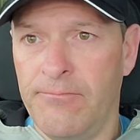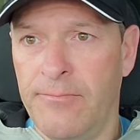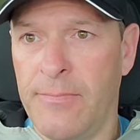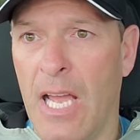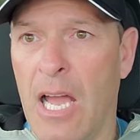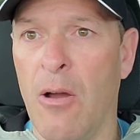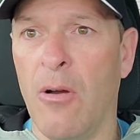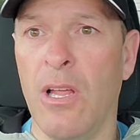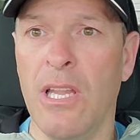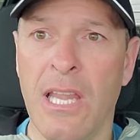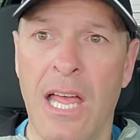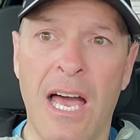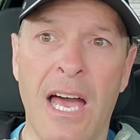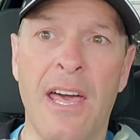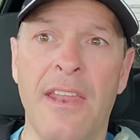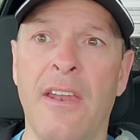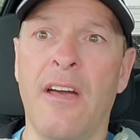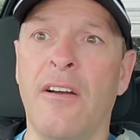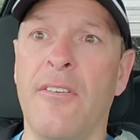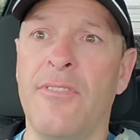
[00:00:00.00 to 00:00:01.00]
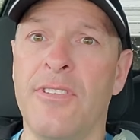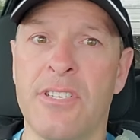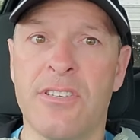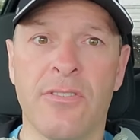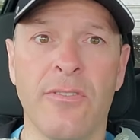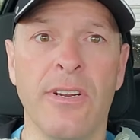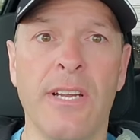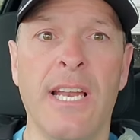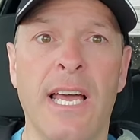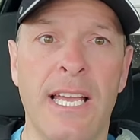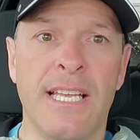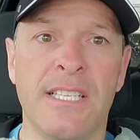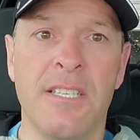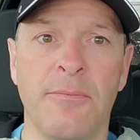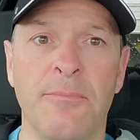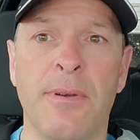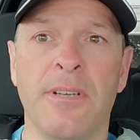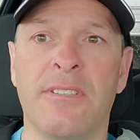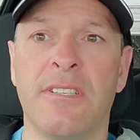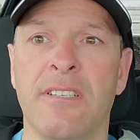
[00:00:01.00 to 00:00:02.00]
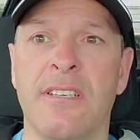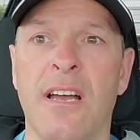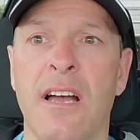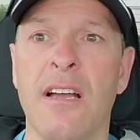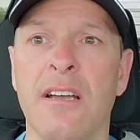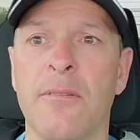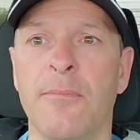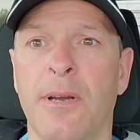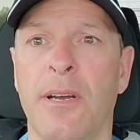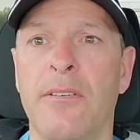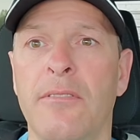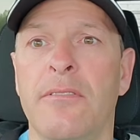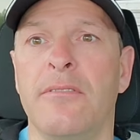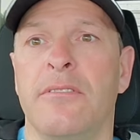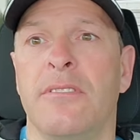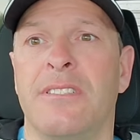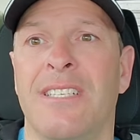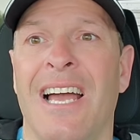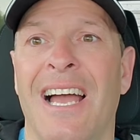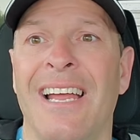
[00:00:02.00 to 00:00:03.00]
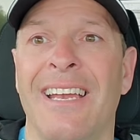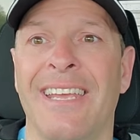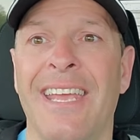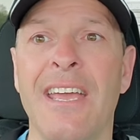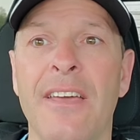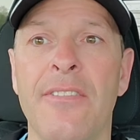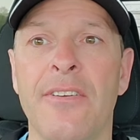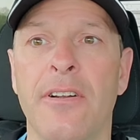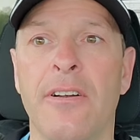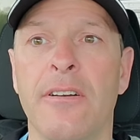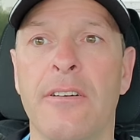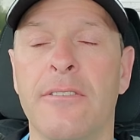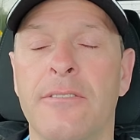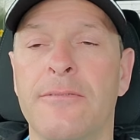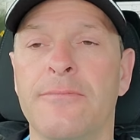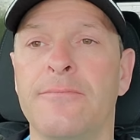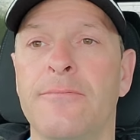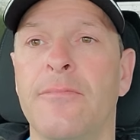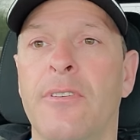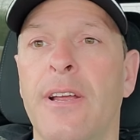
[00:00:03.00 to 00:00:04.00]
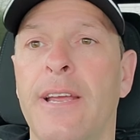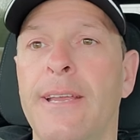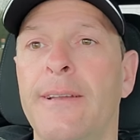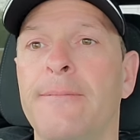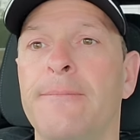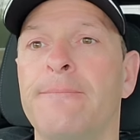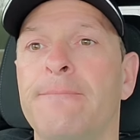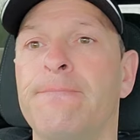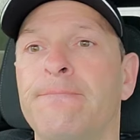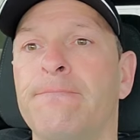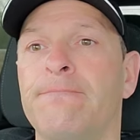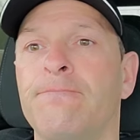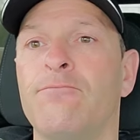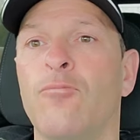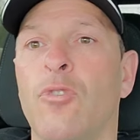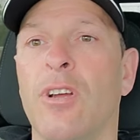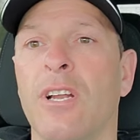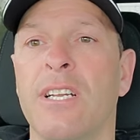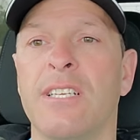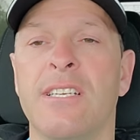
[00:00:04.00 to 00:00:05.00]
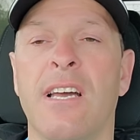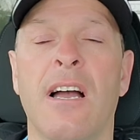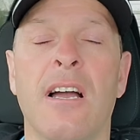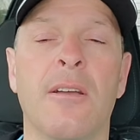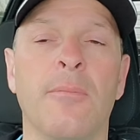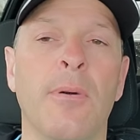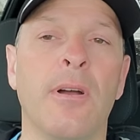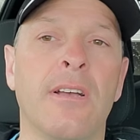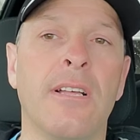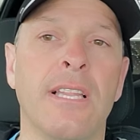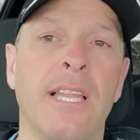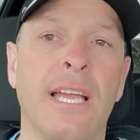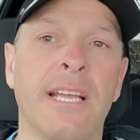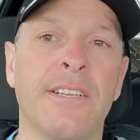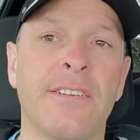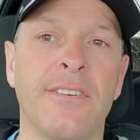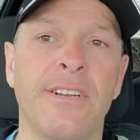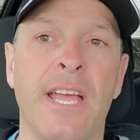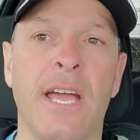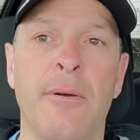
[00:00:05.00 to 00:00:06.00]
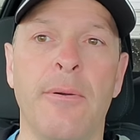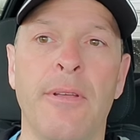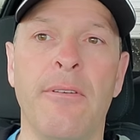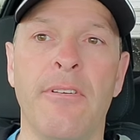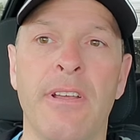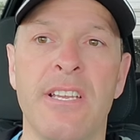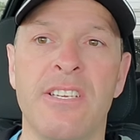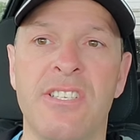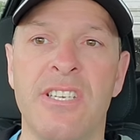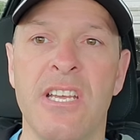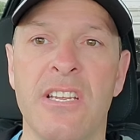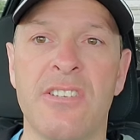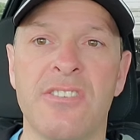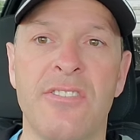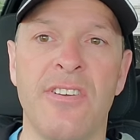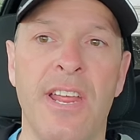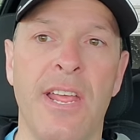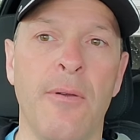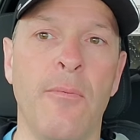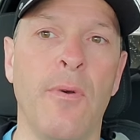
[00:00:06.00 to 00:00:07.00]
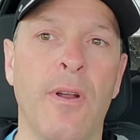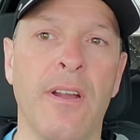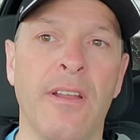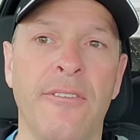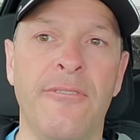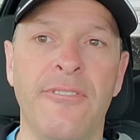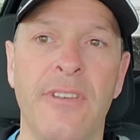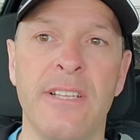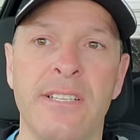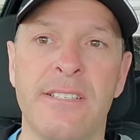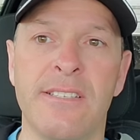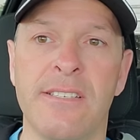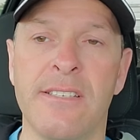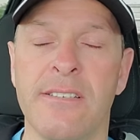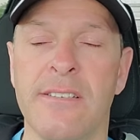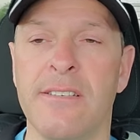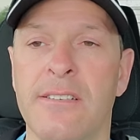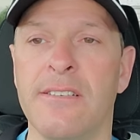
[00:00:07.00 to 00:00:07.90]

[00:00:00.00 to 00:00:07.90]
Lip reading: Now, a lot of the storylines I'm about to talk about tie together, right? We're going to talk about Collector and how he raced yesterday and where he fits.